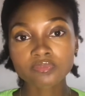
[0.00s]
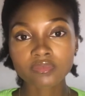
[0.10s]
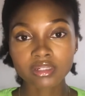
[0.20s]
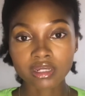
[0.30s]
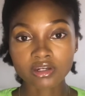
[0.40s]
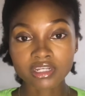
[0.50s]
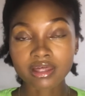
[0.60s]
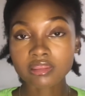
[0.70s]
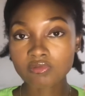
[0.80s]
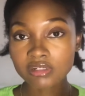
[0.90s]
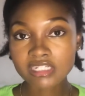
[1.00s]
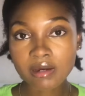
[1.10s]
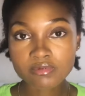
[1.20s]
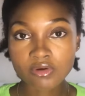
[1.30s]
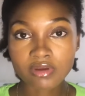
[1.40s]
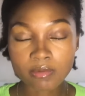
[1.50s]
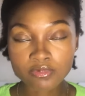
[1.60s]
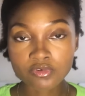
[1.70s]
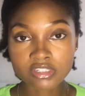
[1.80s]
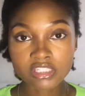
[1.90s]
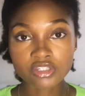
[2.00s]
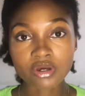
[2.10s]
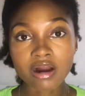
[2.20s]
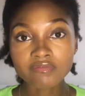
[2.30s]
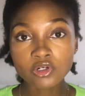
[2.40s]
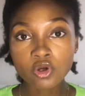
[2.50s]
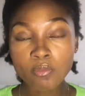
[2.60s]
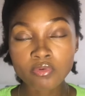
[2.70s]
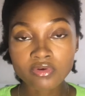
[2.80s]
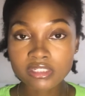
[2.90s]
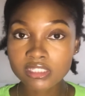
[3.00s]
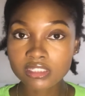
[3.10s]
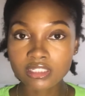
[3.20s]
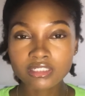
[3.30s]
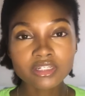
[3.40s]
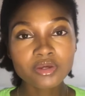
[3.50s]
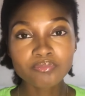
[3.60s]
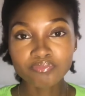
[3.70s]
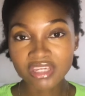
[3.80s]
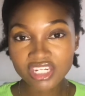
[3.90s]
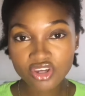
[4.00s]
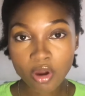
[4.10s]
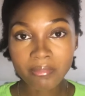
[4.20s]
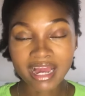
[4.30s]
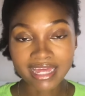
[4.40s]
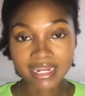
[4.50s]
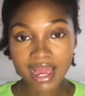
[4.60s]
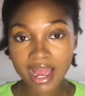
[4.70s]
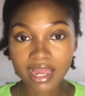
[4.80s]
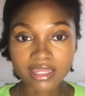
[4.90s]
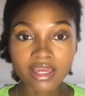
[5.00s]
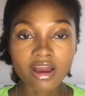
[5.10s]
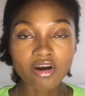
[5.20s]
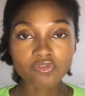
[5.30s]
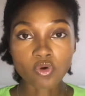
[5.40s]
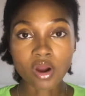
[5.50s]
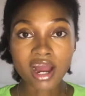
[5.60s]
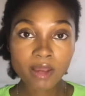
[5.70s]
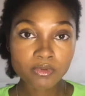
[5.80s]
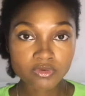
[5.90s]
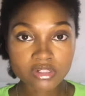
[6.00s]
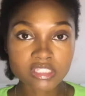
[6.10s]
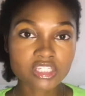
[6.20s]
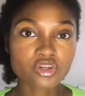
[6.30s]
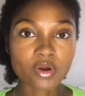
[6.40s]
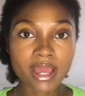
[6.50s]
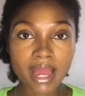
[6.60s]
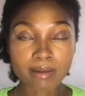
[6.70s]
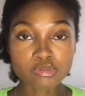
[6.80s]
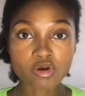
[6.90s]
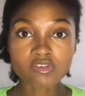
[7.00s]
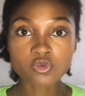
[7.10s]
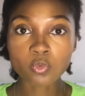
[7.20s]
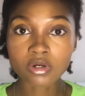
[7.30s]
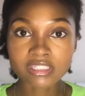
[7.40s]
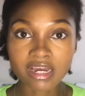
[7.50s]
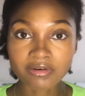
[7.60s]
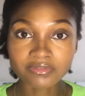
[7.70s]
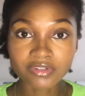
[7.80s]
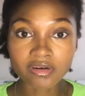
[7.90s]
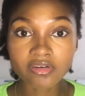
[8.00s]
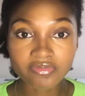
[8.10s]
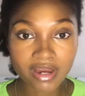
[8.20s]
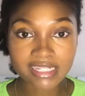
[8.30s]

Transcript: Now, there are three types of hair porosity. You have low porosity, medium, and high. For high porosity, your hair absorbs water very fast.